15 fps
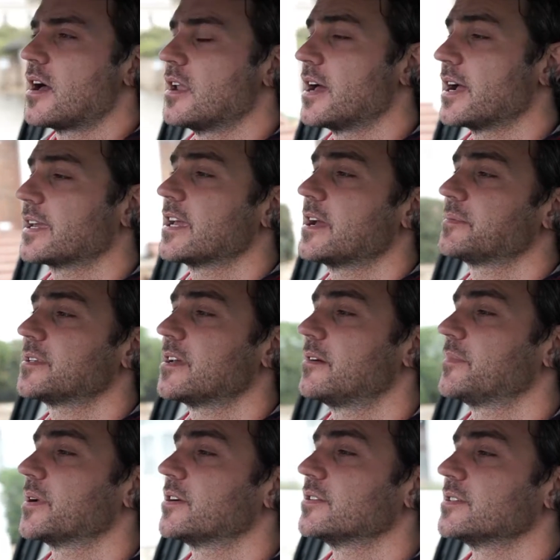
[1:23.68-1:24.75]
I like Cape
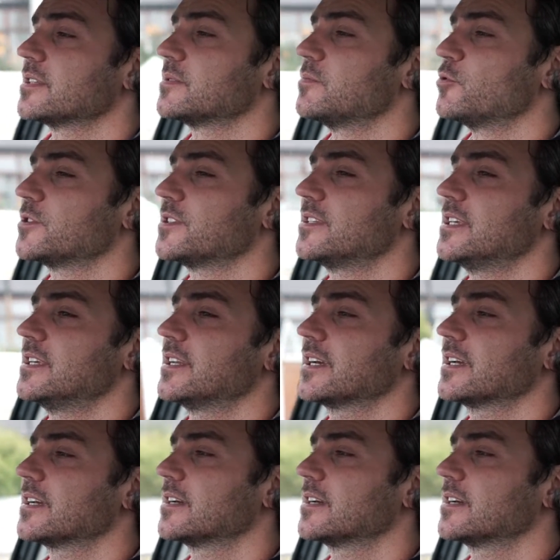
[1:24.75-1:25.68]
Town because it's more scenic.